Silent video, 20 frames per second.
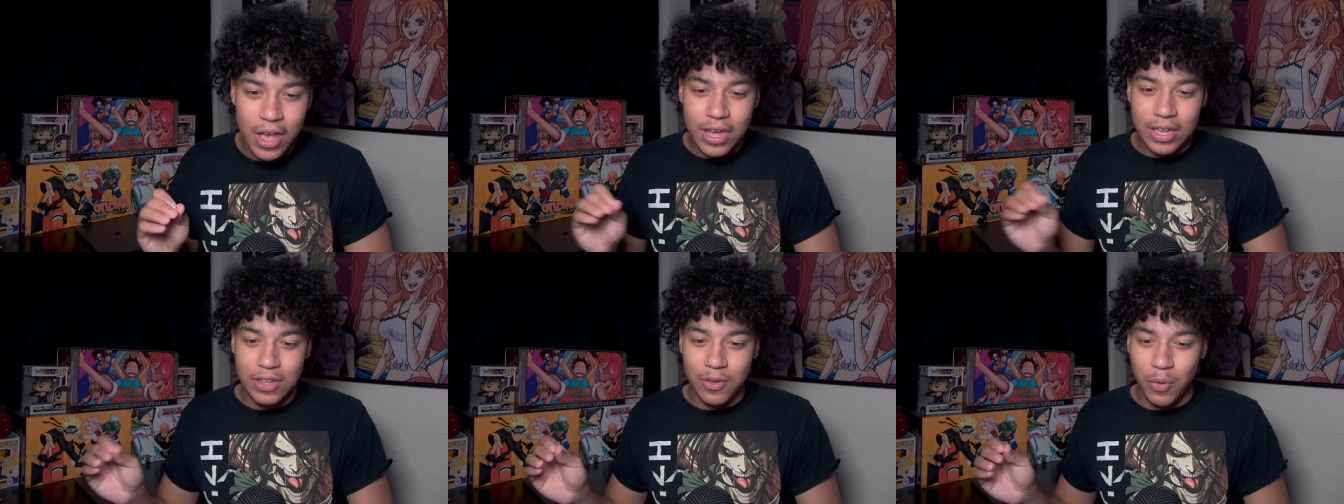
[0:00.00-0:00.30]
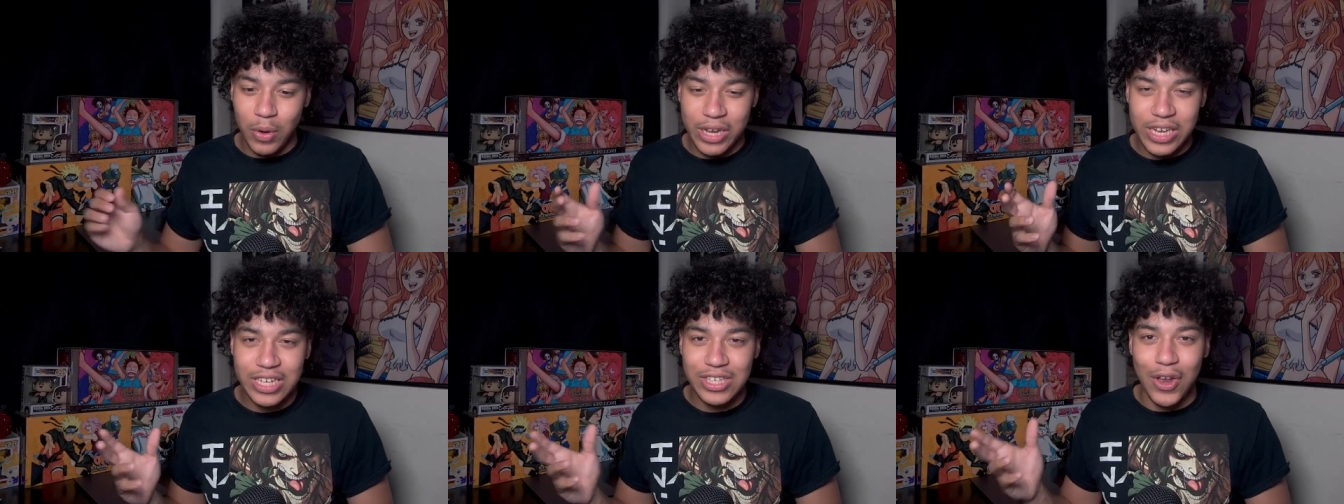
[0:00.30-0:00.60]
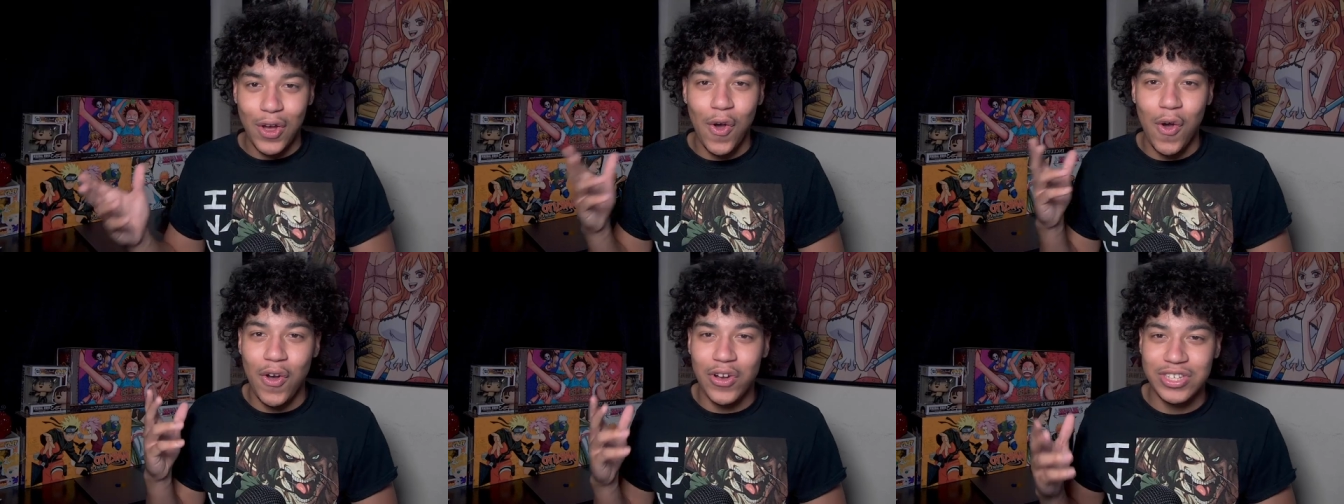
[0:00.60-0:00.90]
The way he
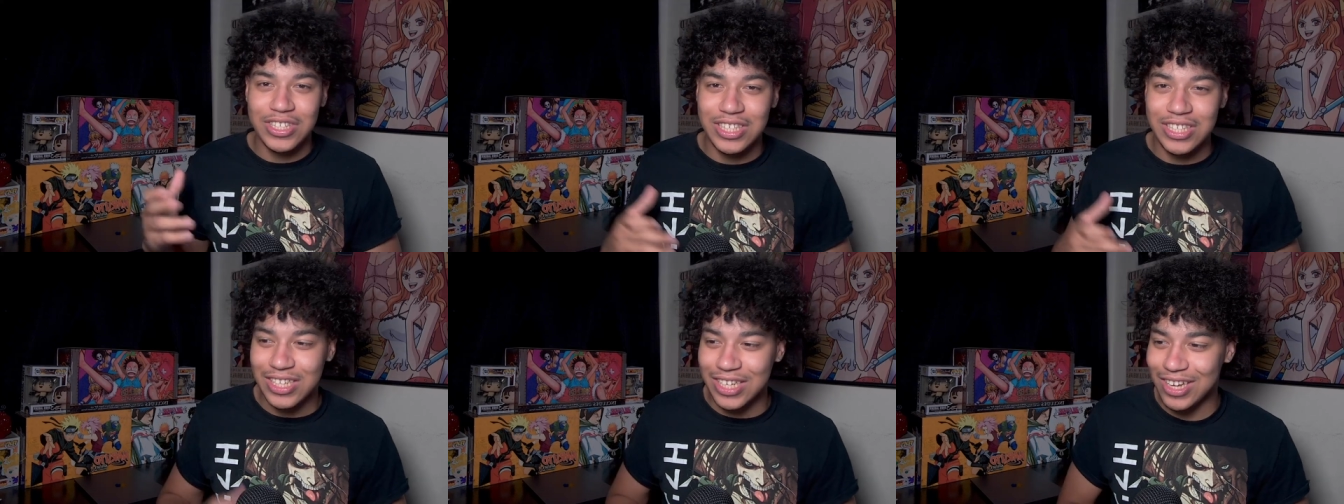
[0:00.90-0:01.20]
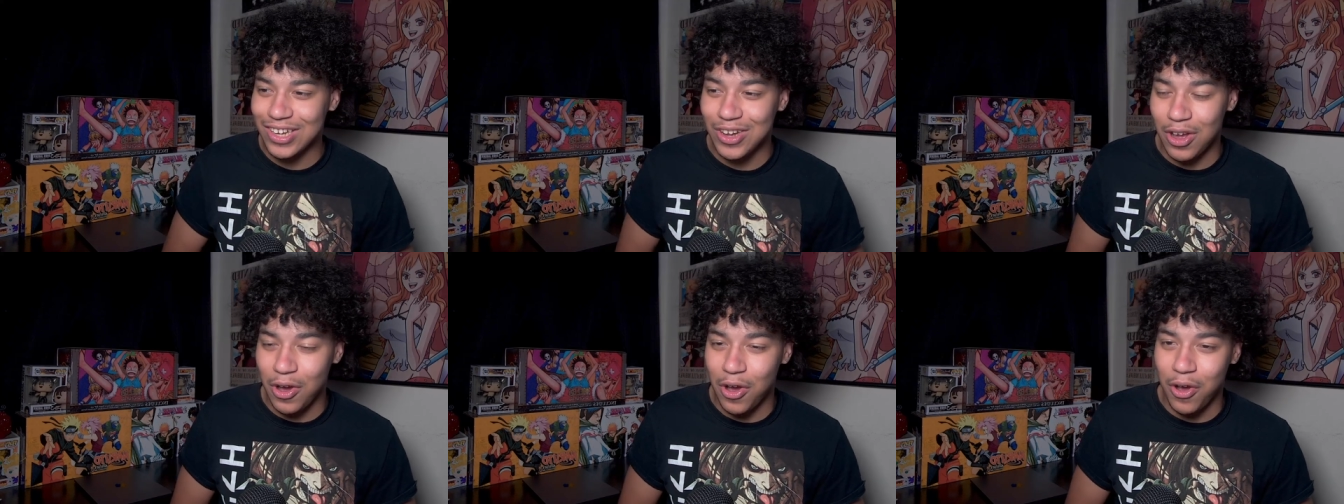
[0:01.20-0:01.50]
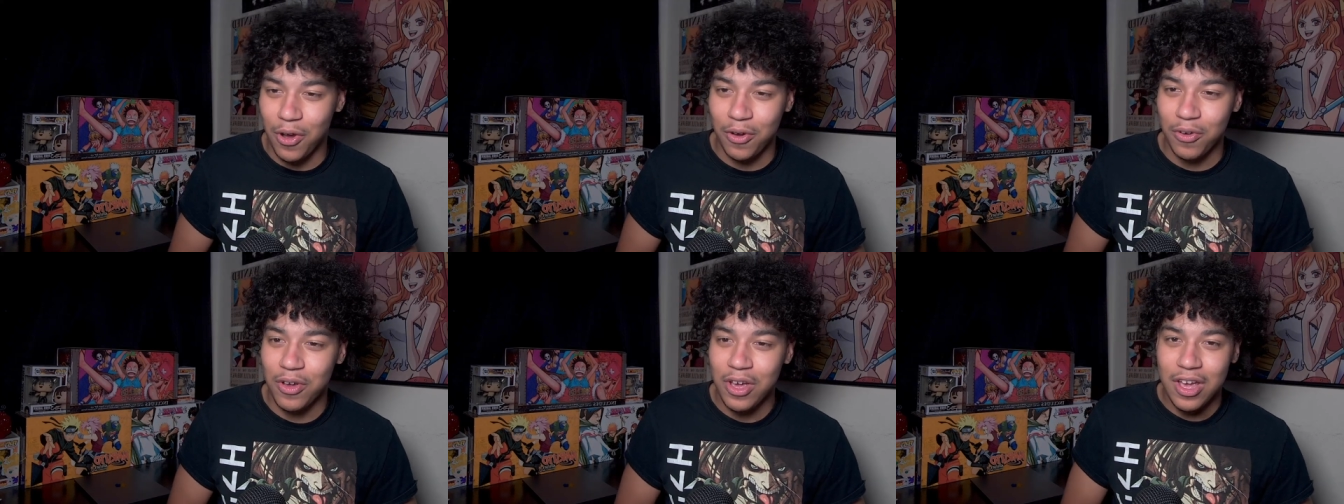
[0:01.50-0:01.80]
talks, he's like,
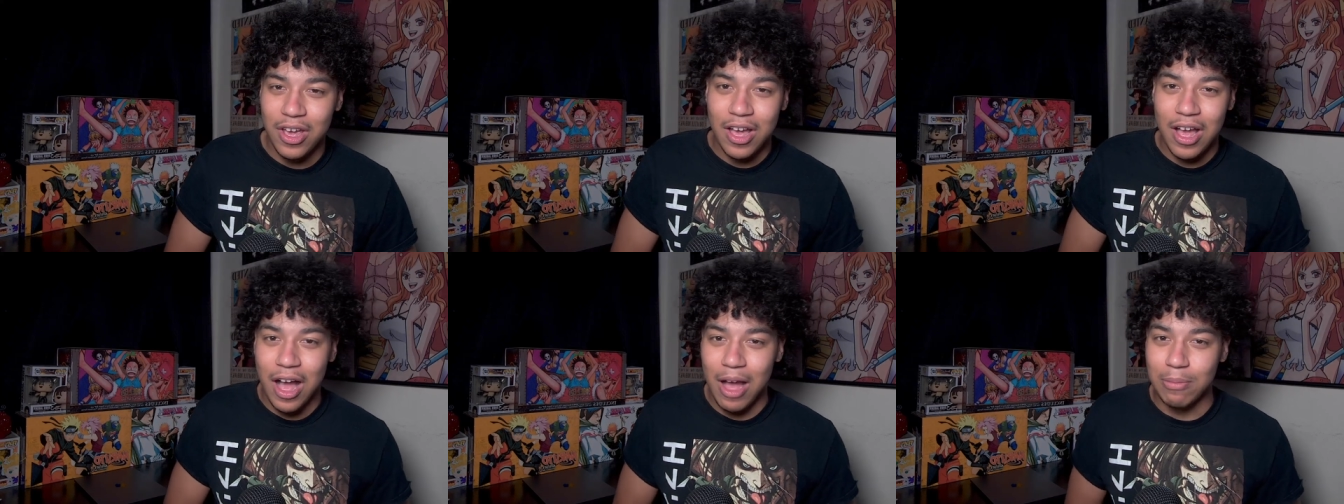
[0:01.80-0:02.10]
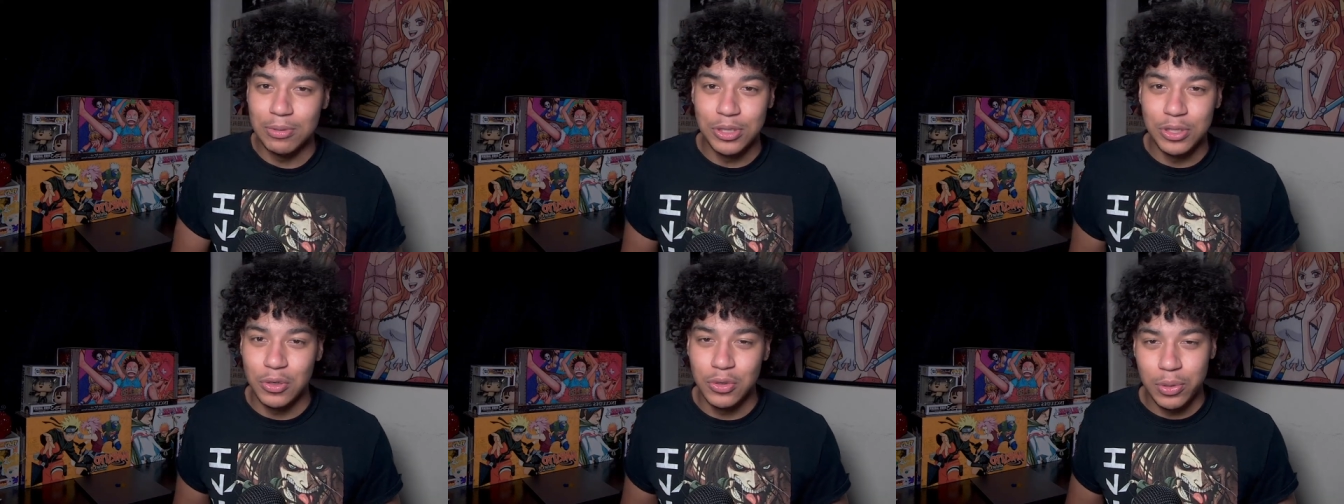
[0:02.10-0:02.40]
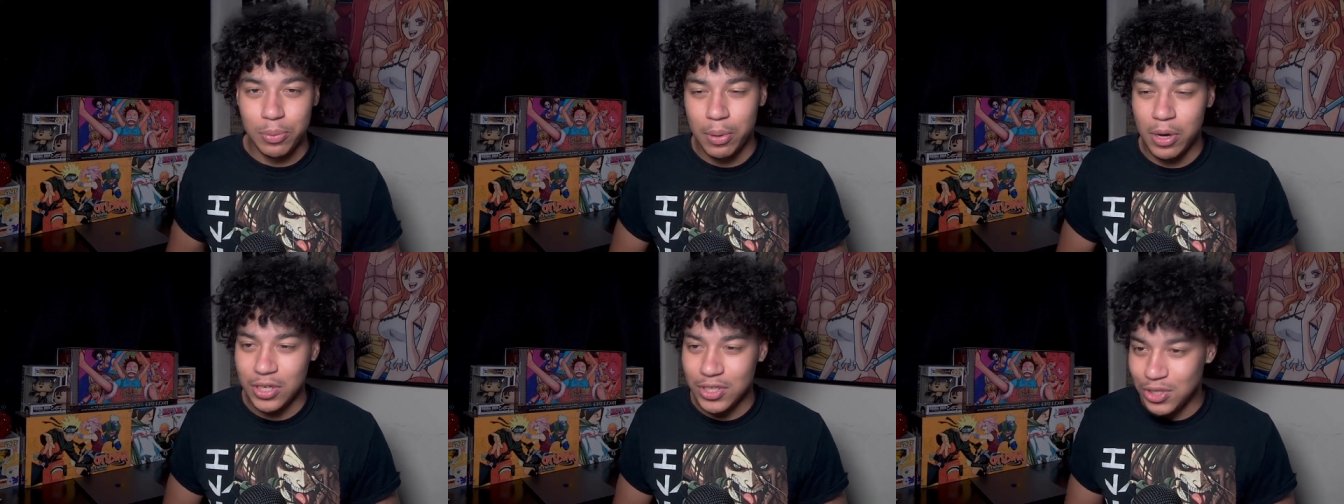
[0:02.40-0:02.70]
oh, I'm so
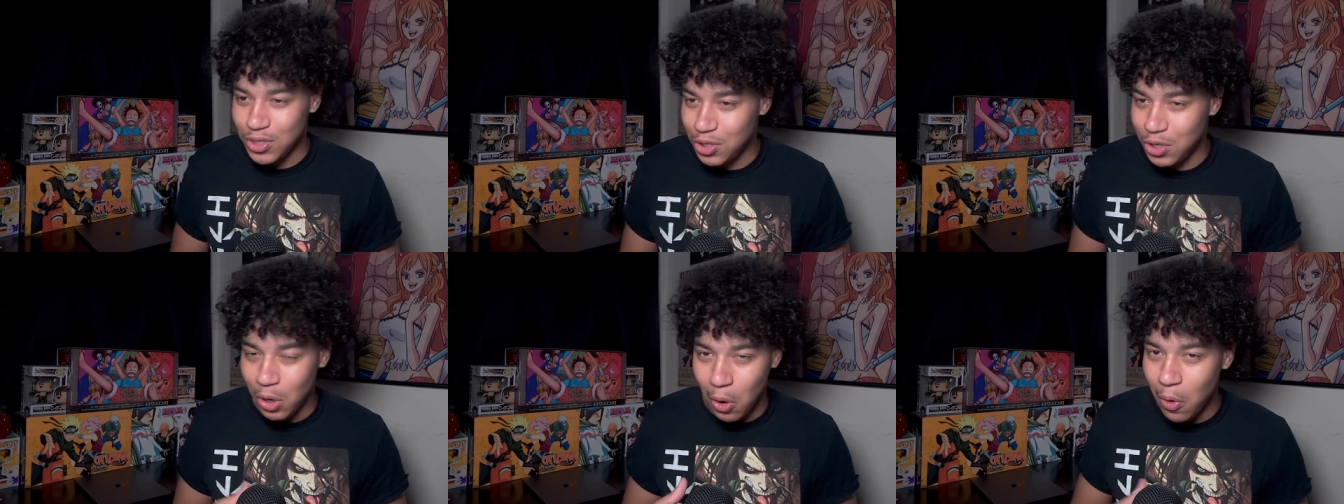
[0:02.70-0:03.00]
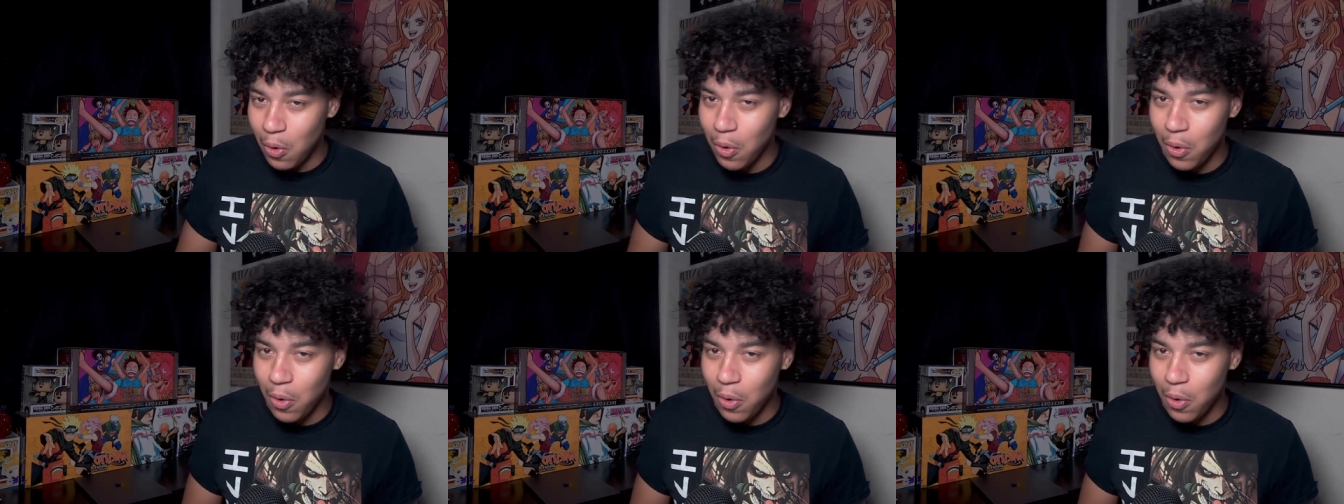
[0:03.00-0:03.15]
depressed, yo.